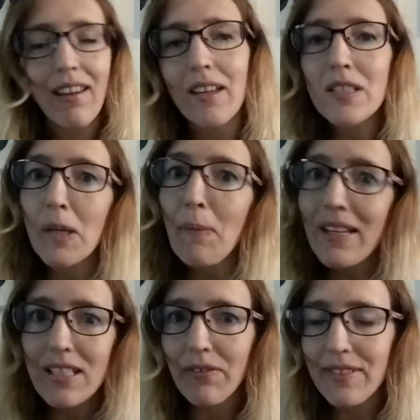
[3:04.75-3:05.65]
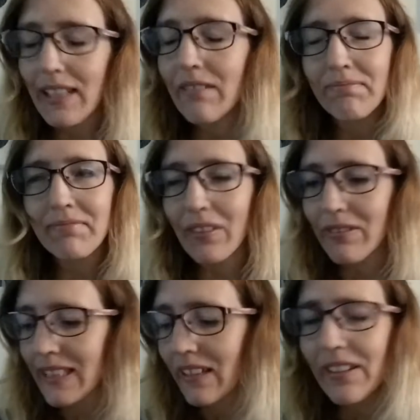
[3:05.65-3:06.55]
took pictures, obviously,
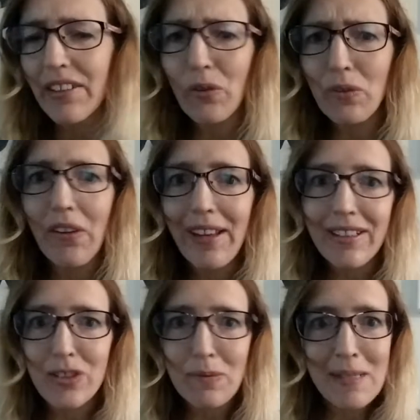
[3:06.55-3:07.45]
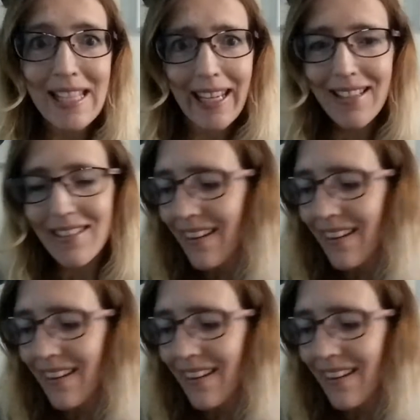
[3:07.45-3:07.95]
and then you'll know that because you'll be seeing it.